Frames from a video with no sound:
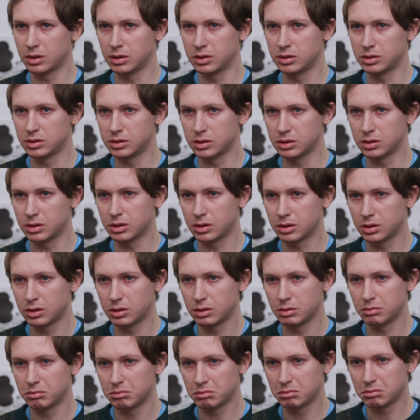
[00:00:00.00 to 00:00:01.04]
and
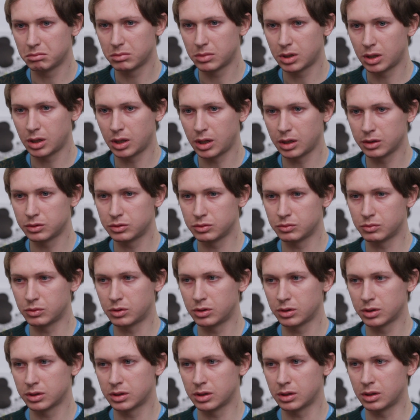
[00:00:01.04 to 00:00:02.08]
I like to
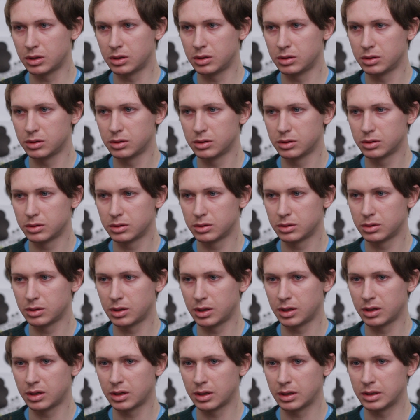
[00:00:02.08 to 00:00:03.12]
work there.
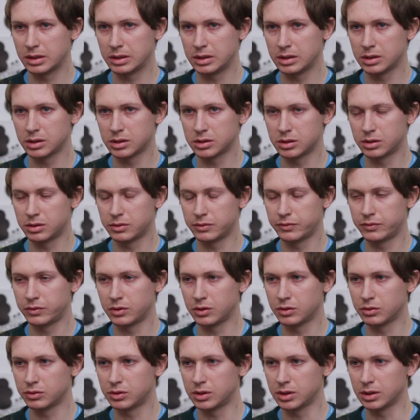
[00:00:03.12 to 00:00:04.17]
Like ideas are
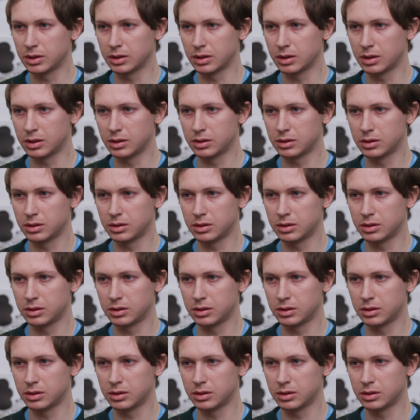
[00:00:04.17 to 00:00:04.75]
floating, and